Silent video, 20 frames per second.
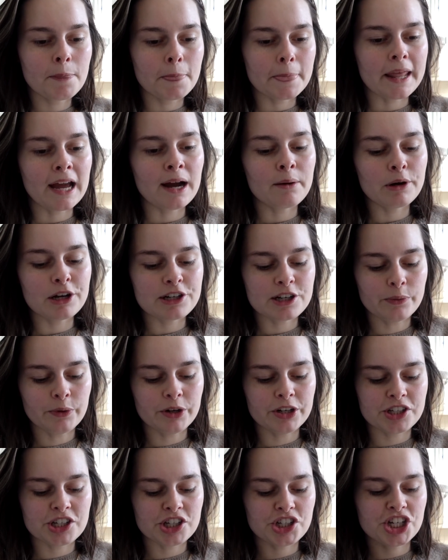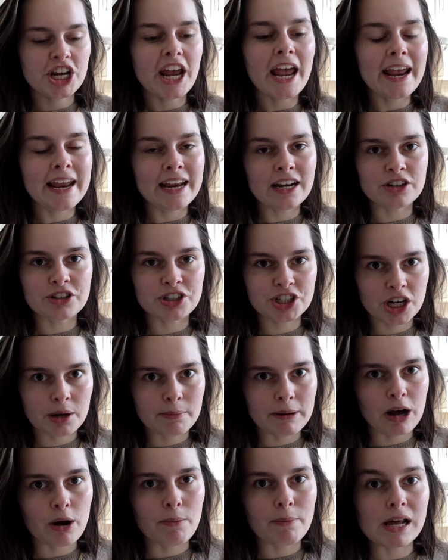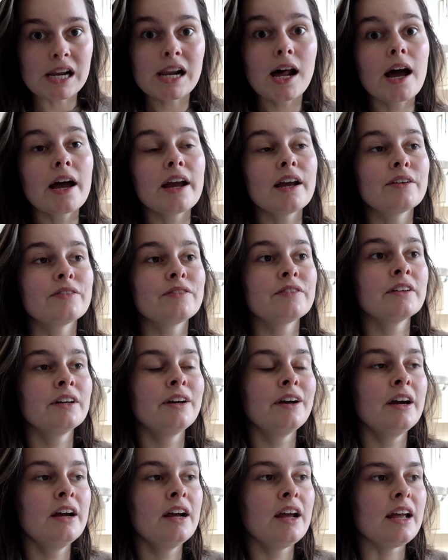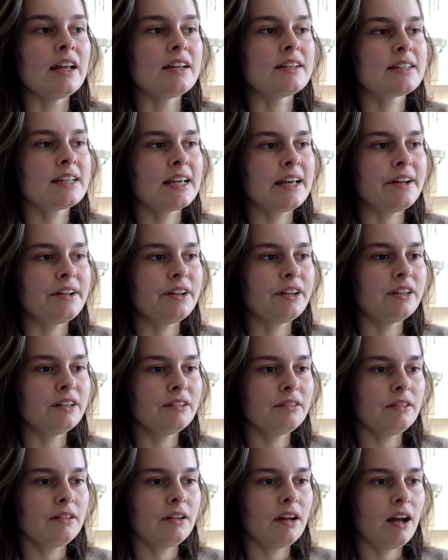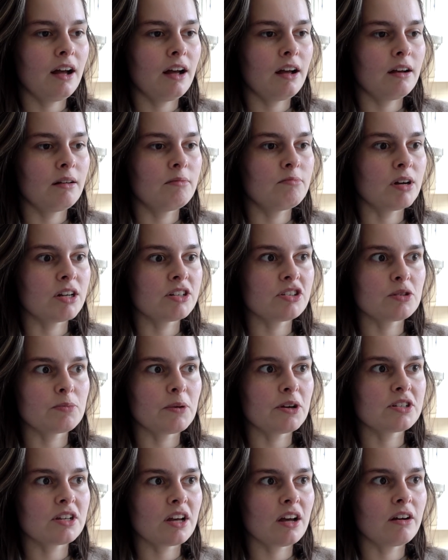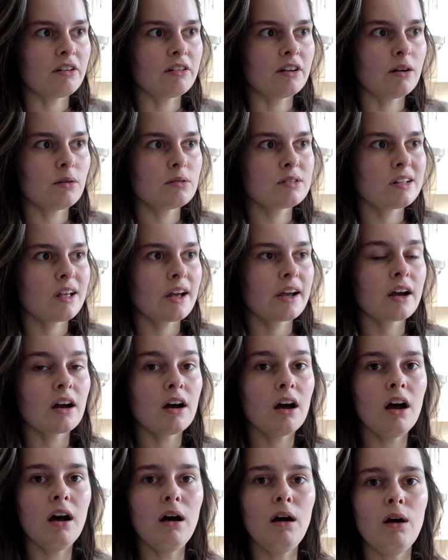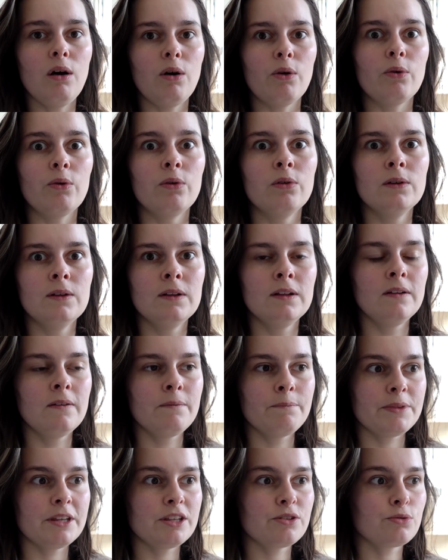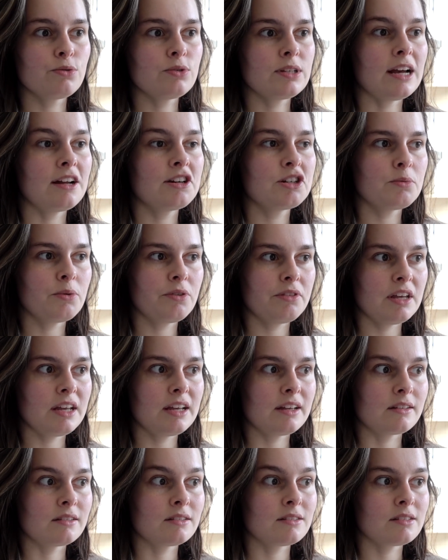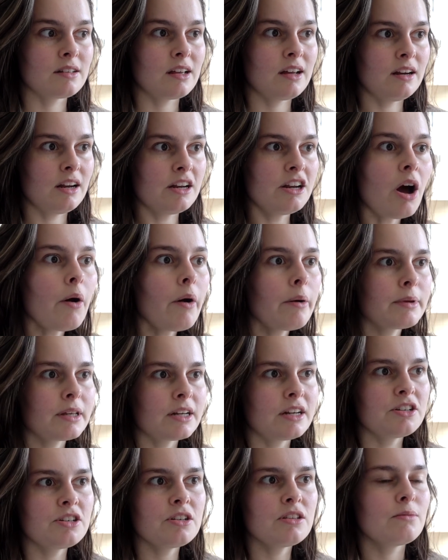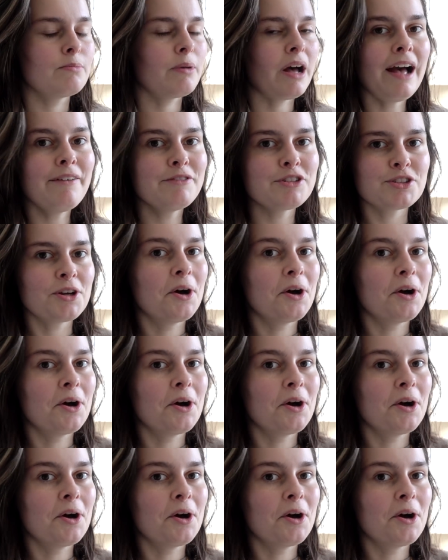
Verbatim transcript: and how much I wanted to change about my life until um, I just spoke to her and I was like, oh, these are all tangible things and I know I'm gonna do them, but I haven't